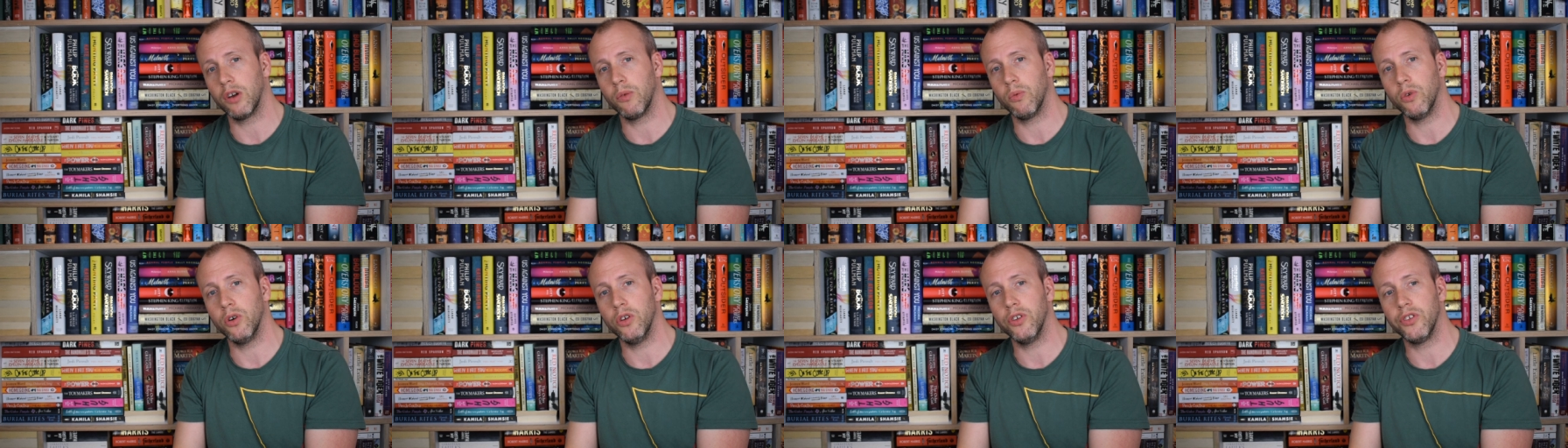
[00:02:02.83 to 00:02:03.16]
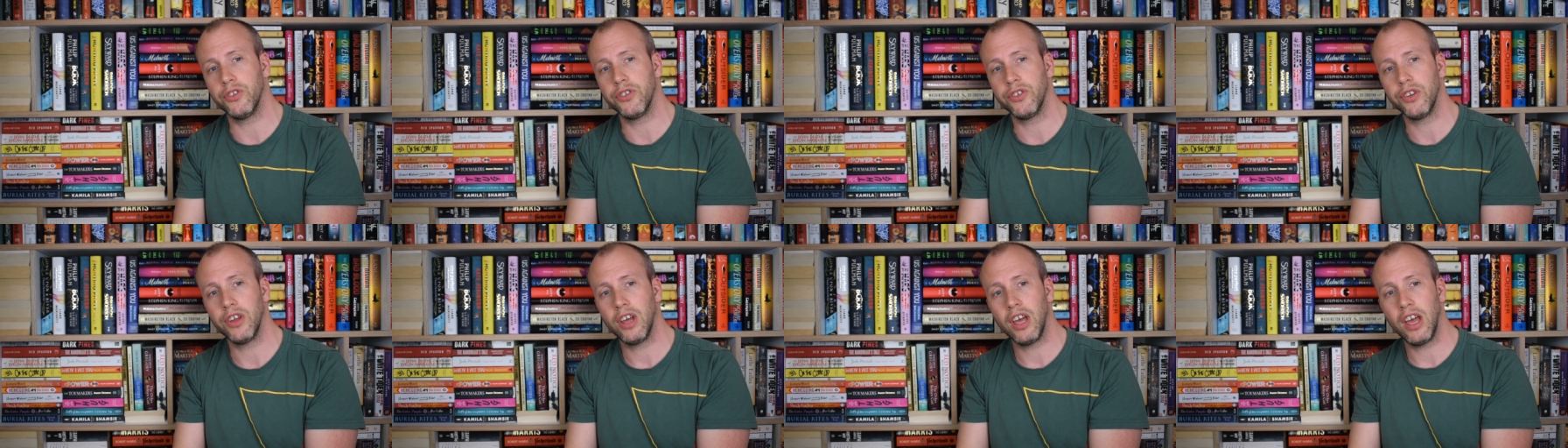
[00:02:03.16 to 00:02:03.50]

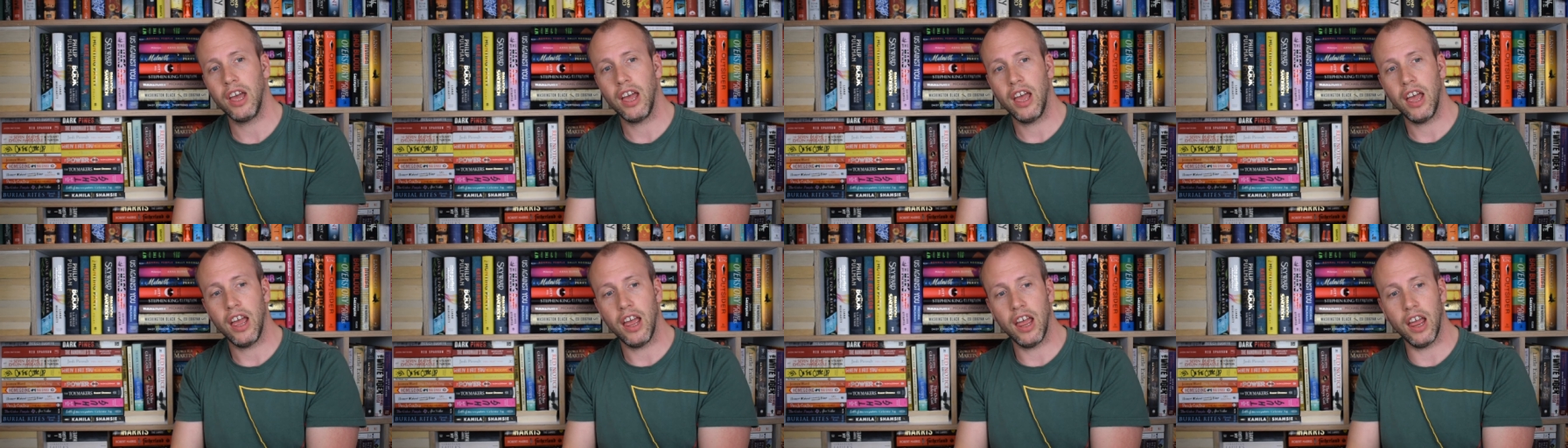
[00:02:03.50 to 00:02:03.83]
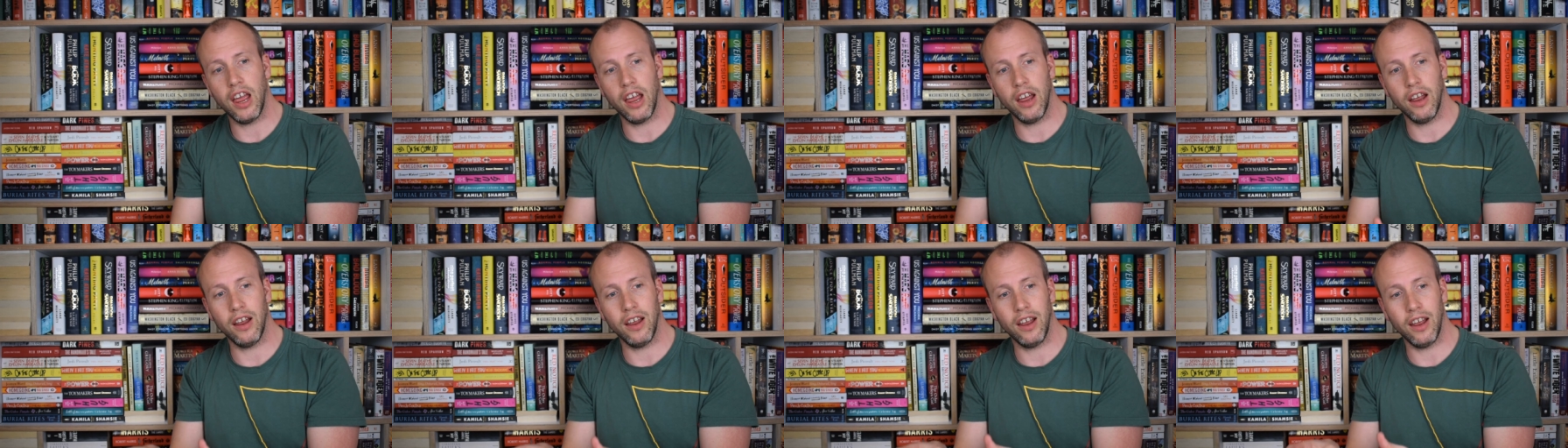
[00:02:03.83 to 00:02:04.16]
was
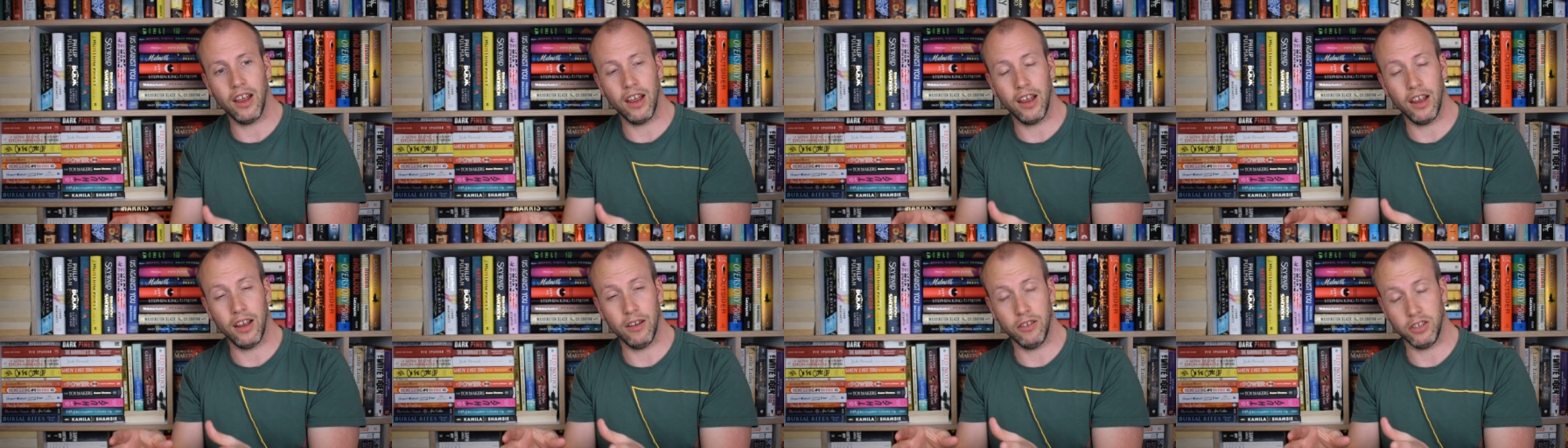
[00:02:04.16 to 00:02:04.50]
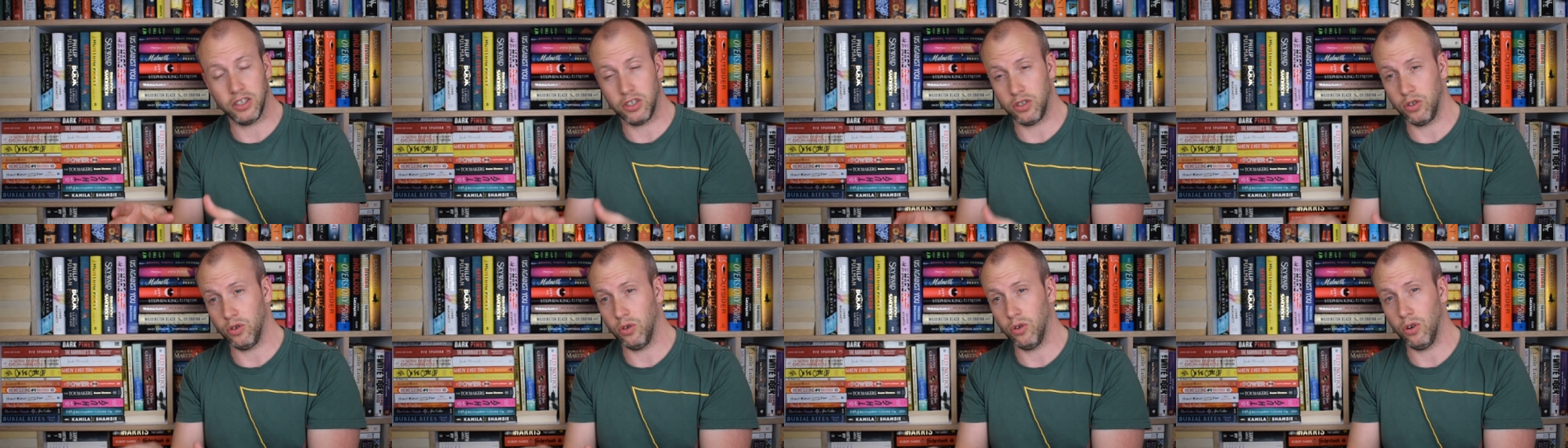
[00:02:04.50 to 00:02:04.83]
it it's
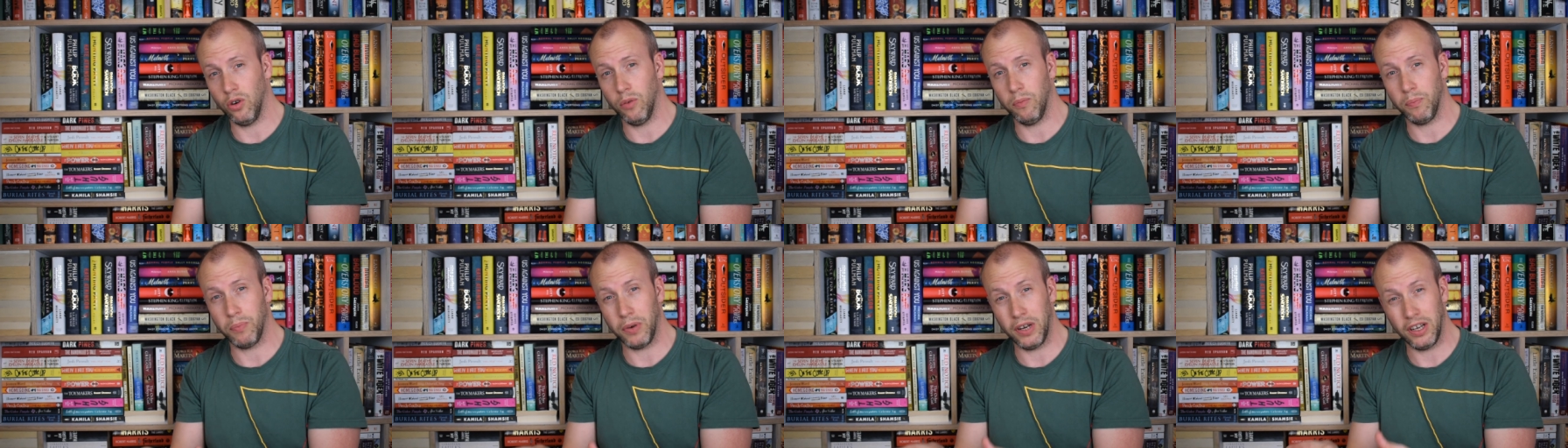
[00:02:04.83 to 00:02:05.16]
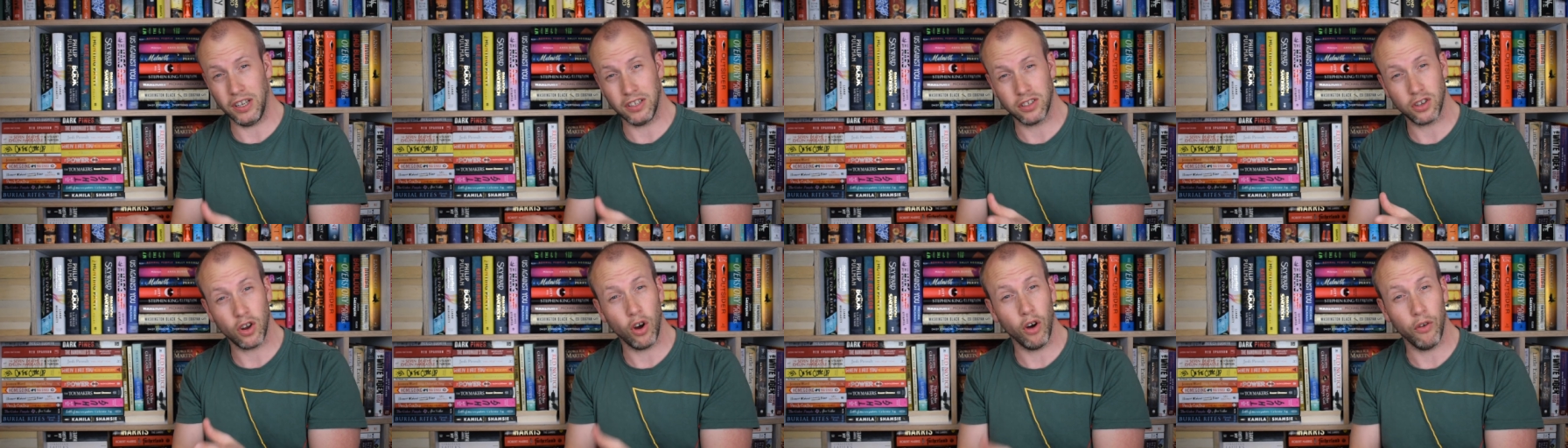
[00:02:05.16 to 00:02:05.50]
short, but
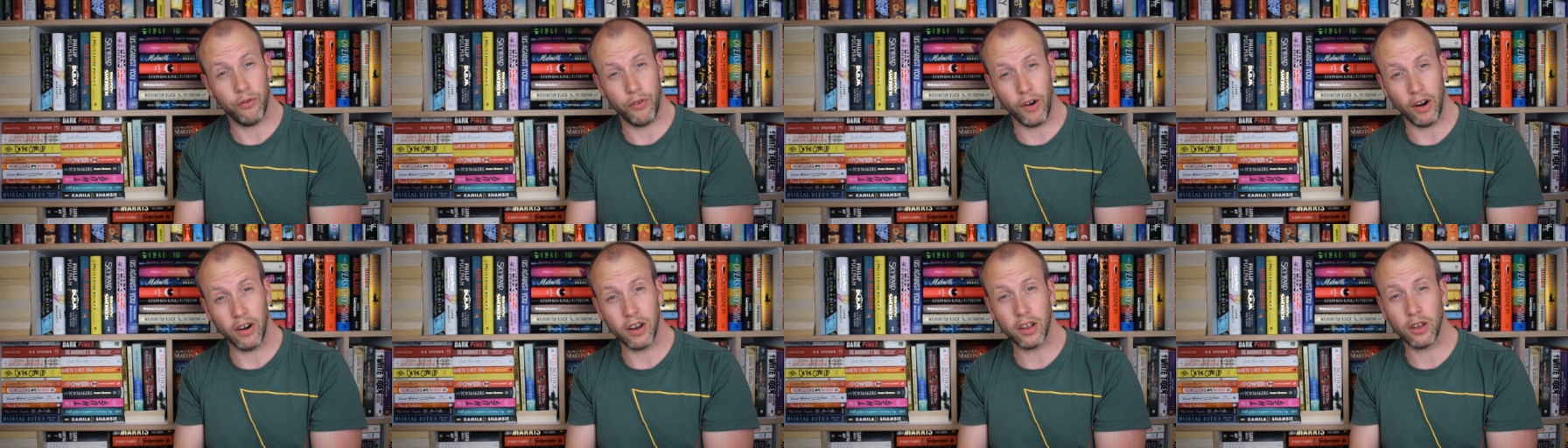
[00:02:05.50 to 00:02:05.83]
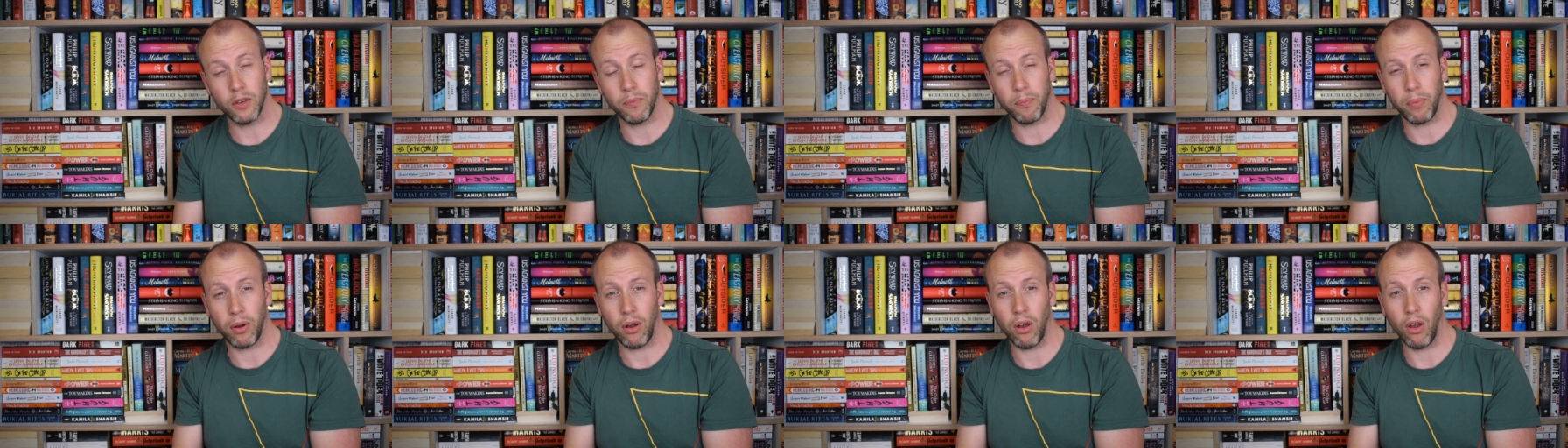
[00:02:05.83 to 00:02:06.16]
it's got a very
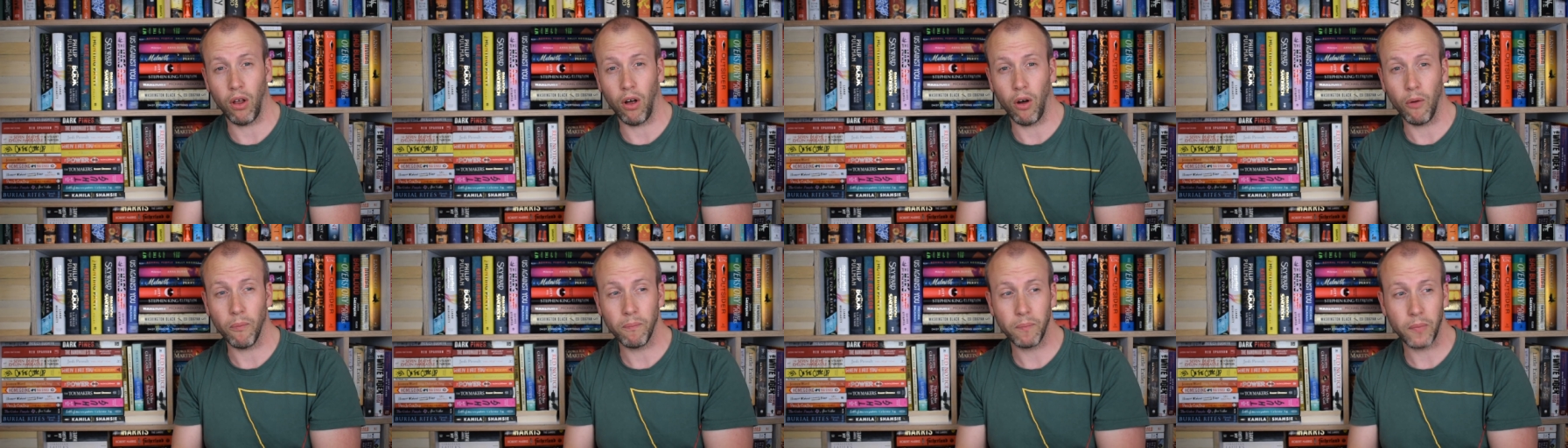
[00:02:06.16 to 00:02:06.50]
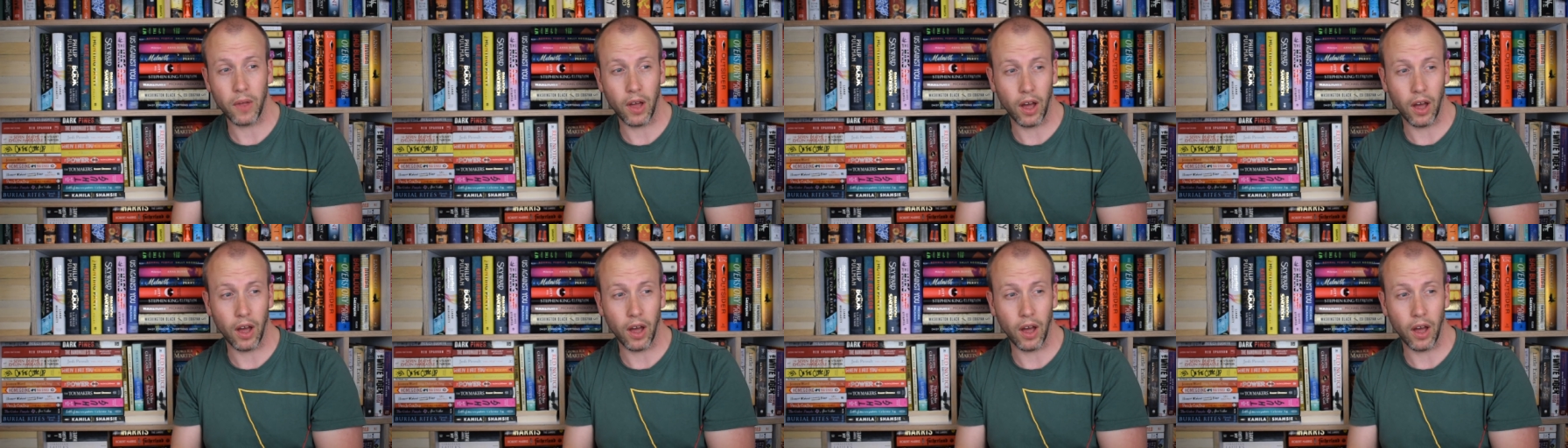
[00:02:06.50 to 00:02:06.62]
good plot.